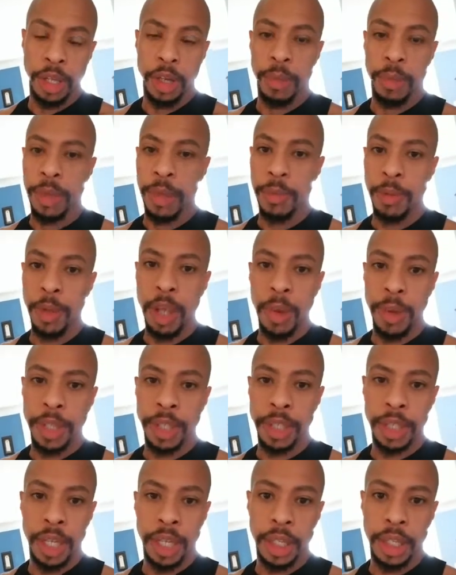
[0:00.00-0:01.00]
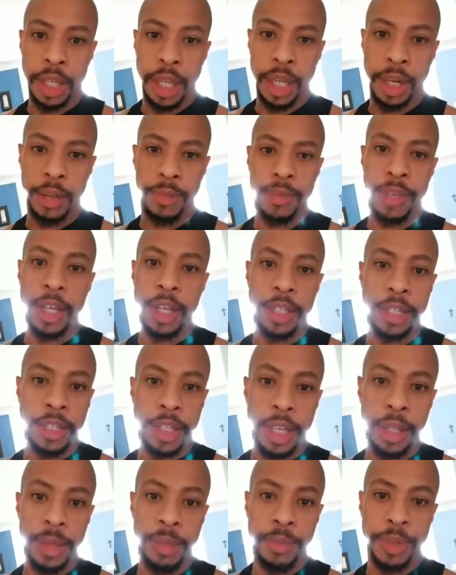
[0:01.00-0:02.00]
People always think that if they
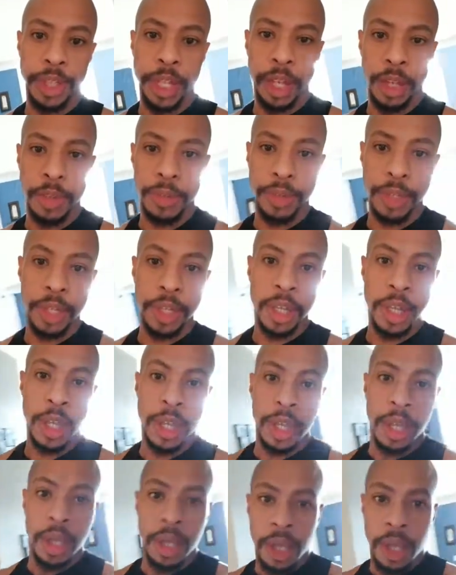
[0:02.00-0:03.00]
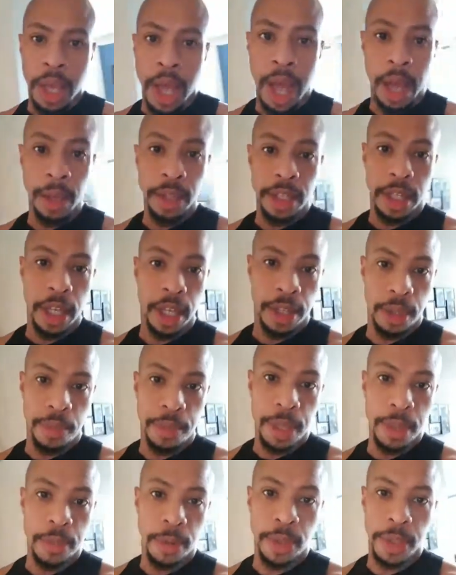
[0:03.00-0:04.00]
extend themselves out to other
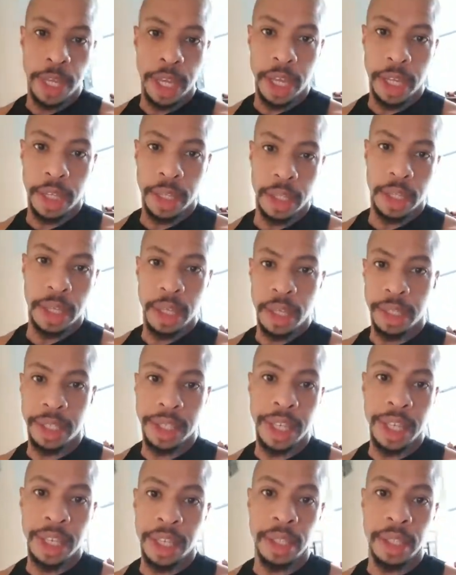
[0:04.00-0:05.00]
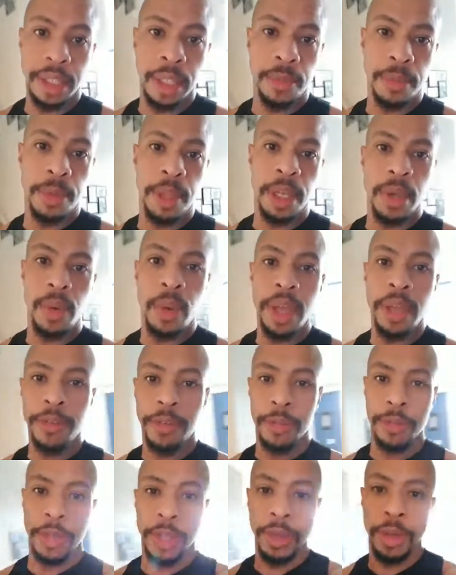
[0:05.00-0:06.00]
people that it's taking something away
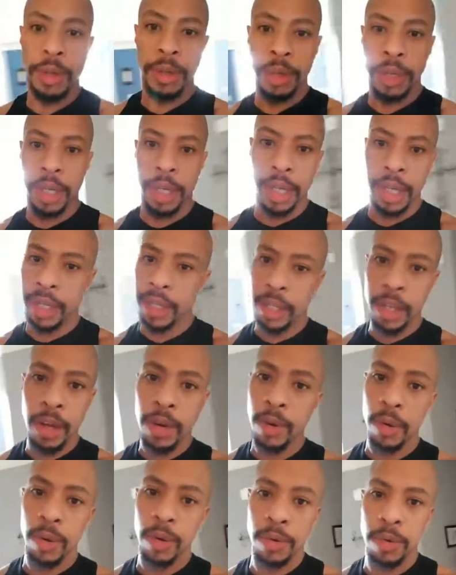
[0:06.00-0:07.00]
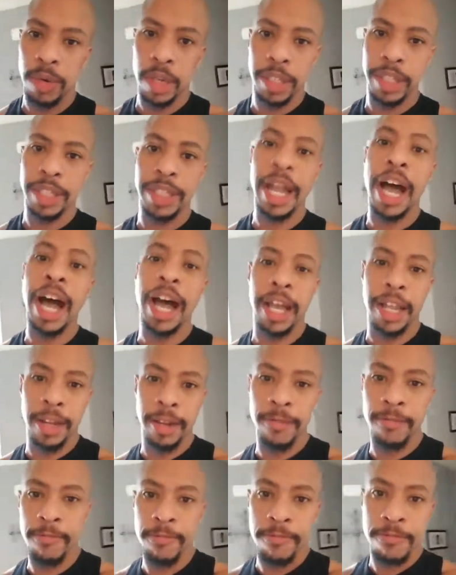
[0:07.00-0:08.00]
from you. No, it's not.
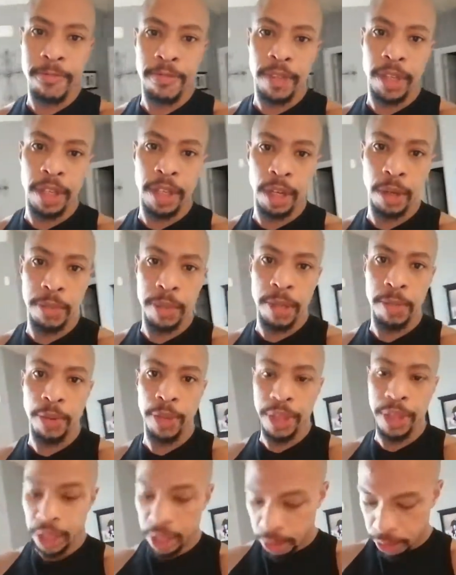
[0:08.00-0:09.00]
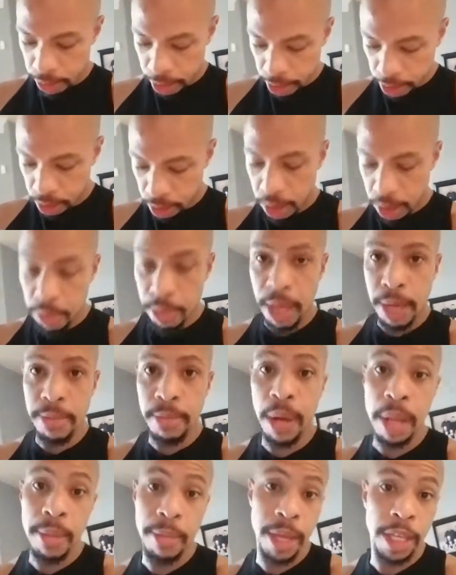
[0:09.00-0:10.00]
People think it
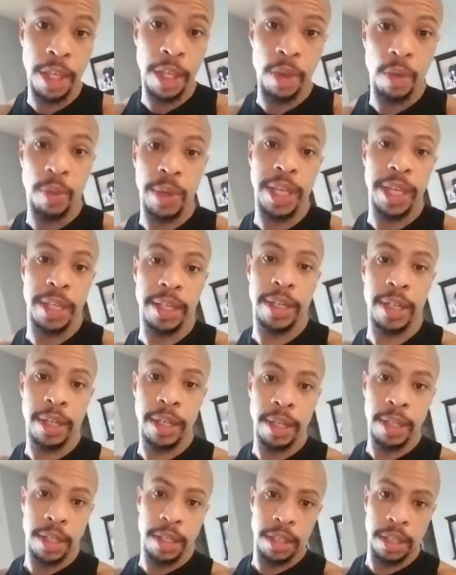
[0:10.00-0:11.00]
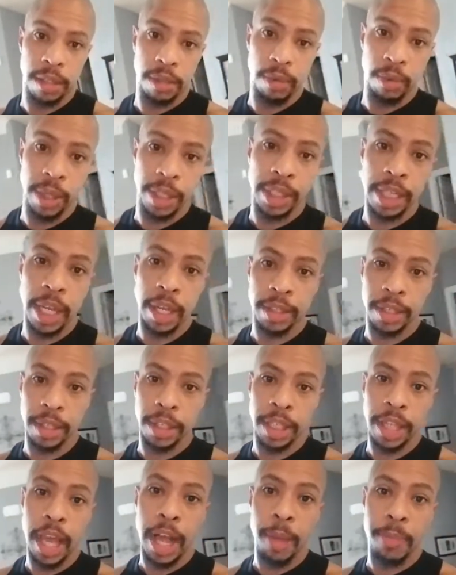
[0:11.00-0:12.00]
might make you weak to reach out to
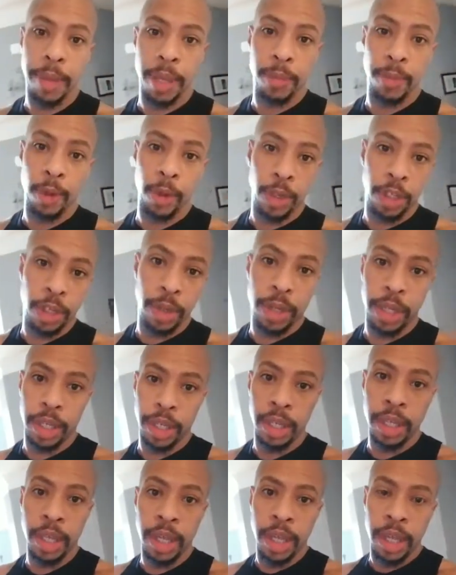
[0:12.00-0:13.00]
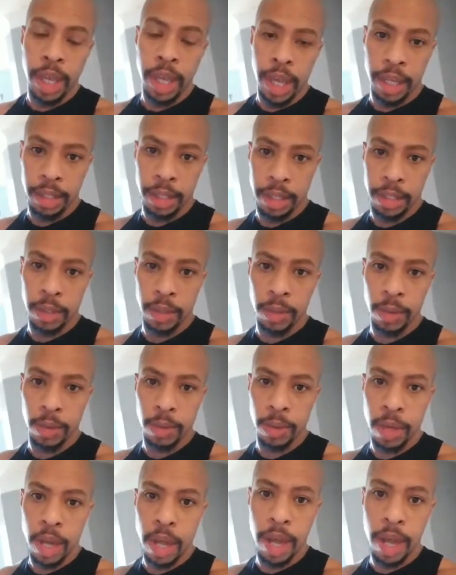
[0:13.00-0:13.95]
see how people are doing and to